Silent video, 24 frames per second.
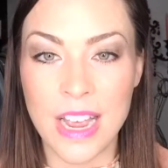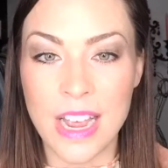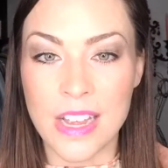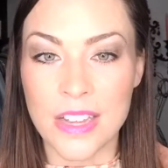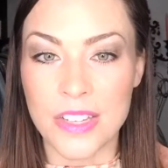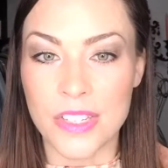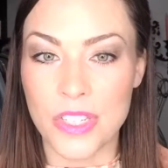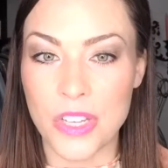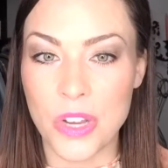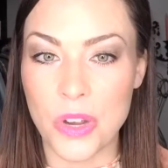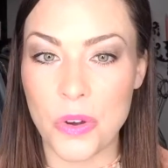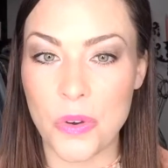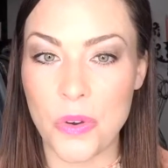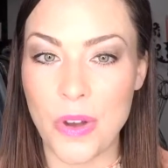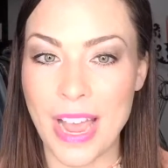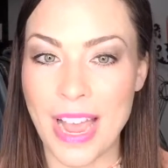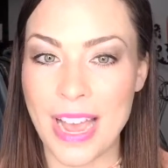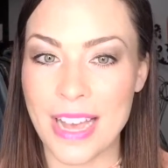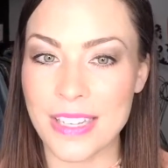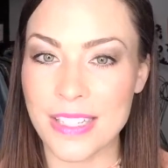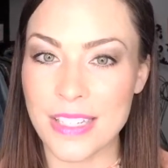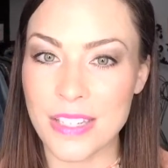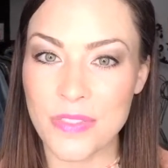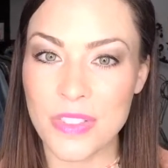So
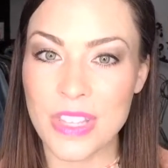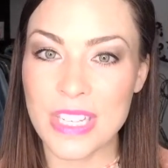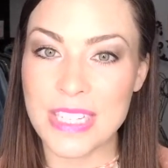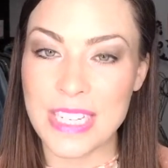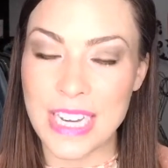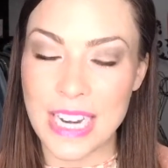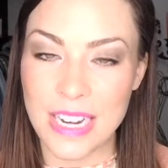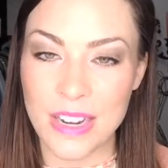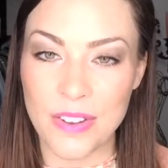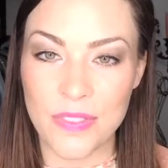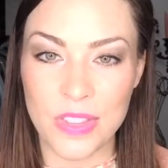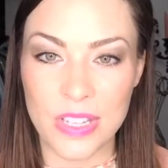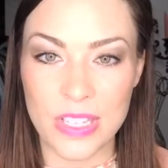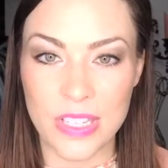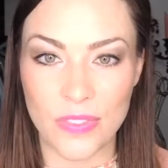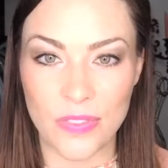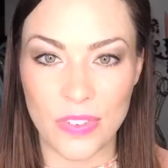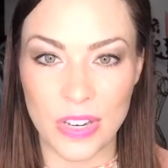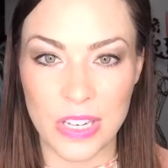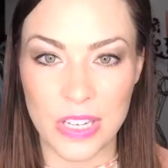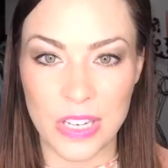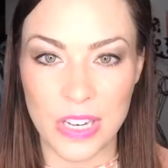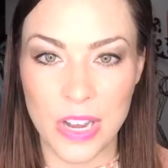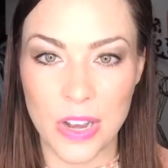as of the date of this
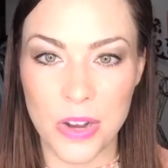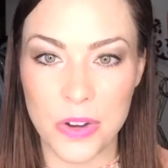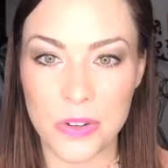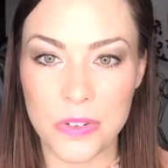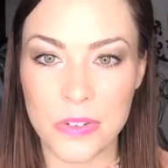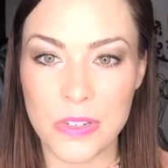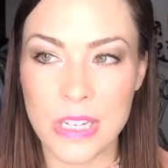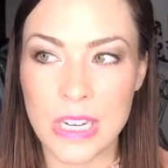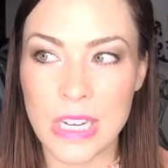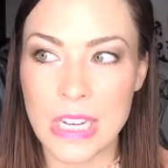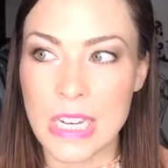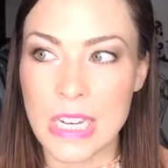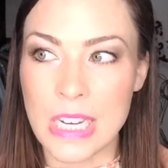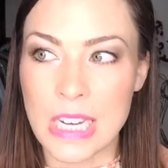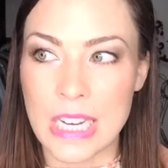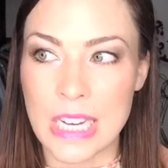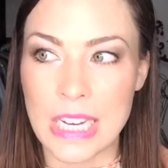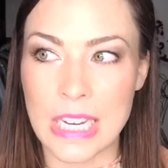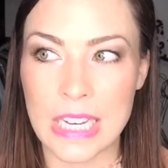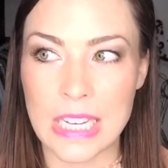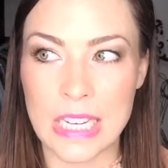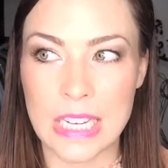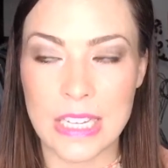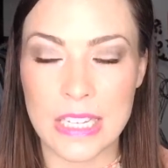video,
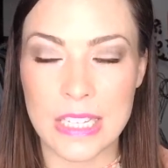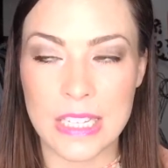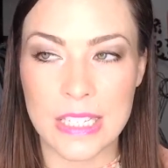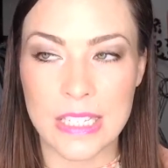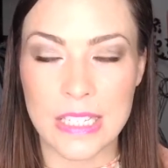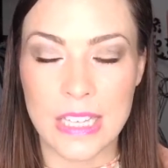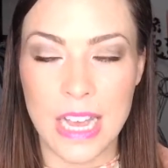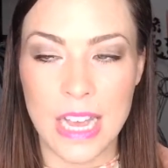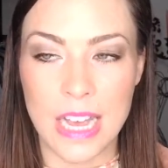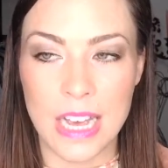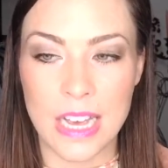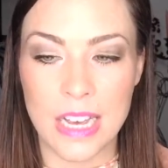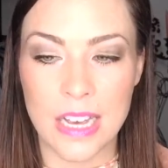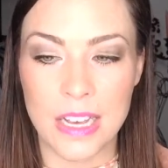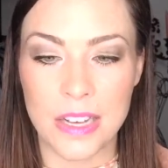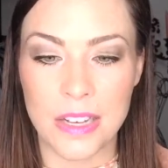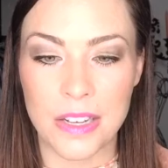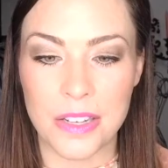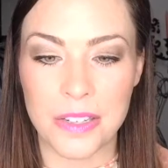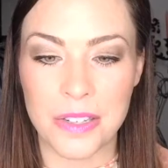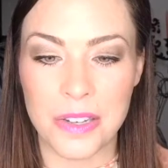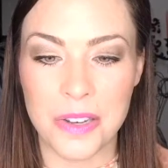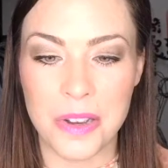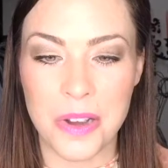it is,
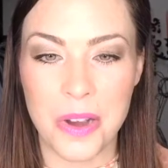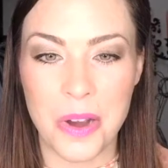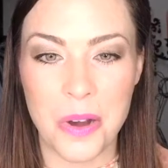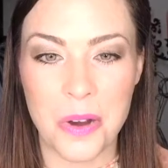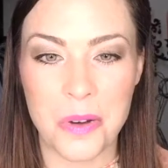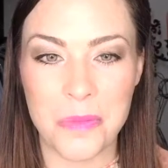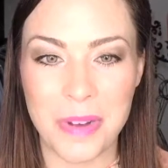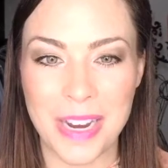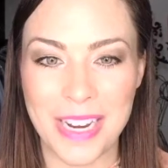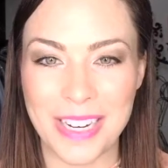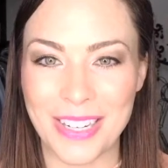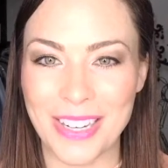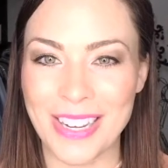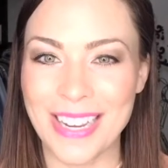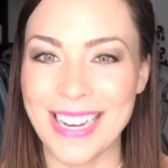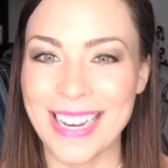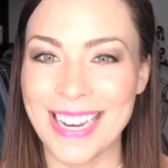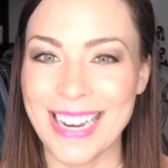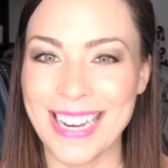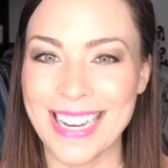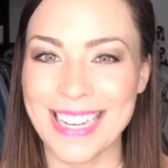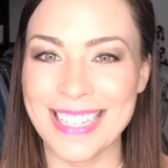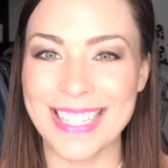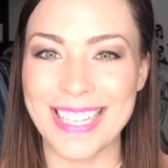oh my
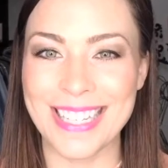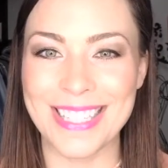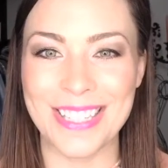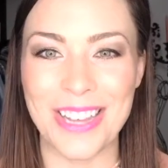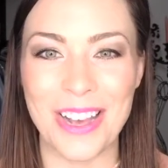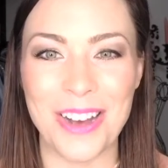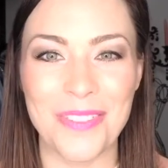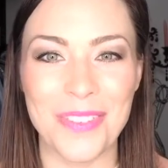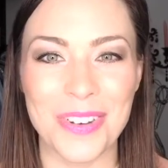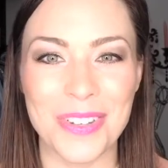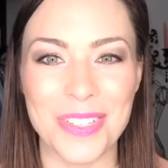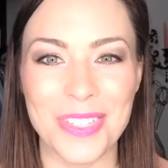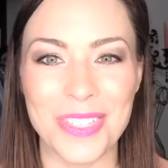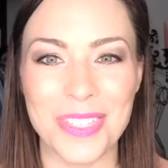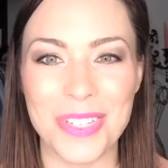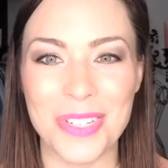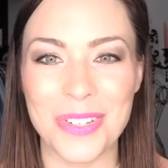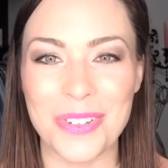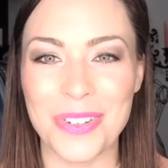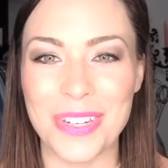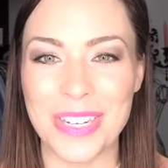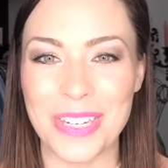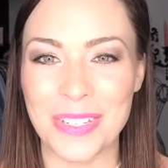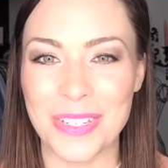goodness, it's almost 2
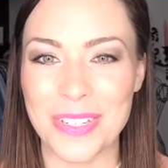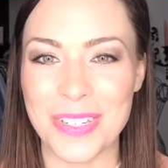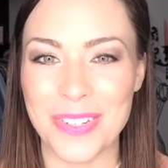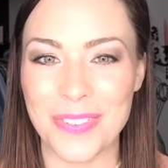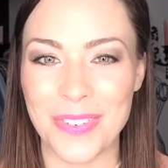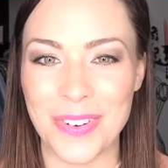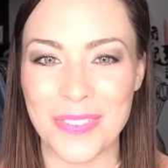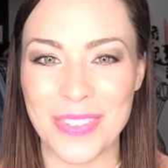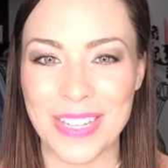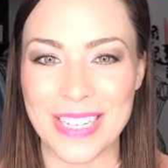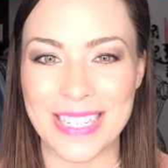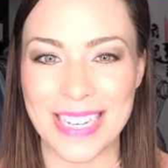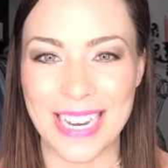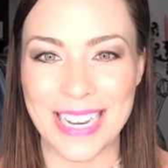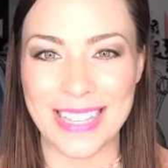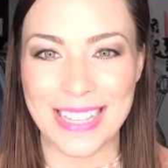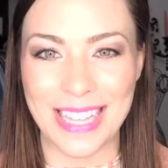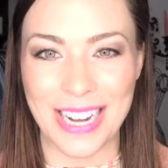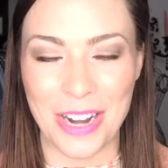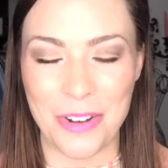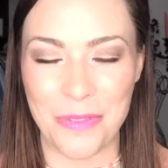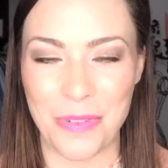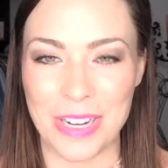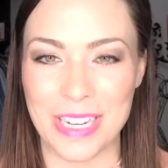years from the date that
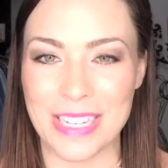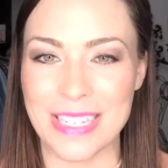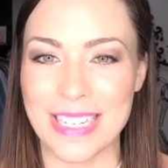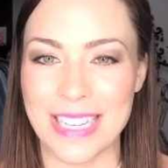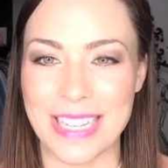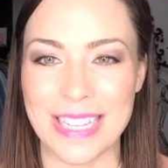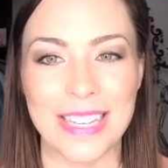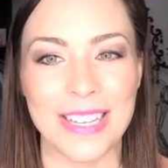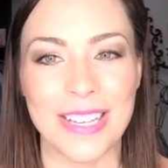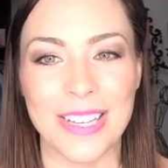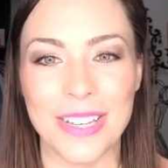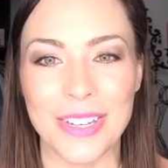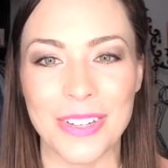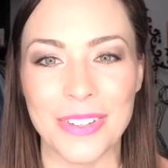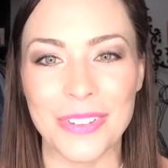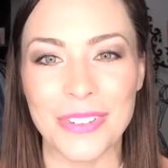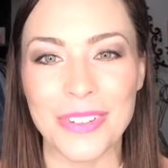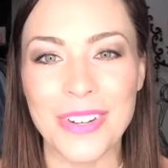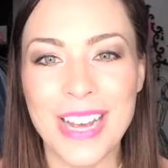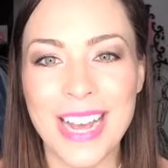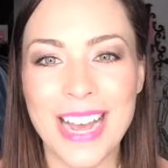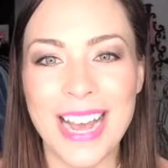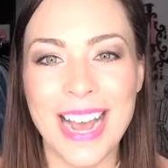I went into the queue.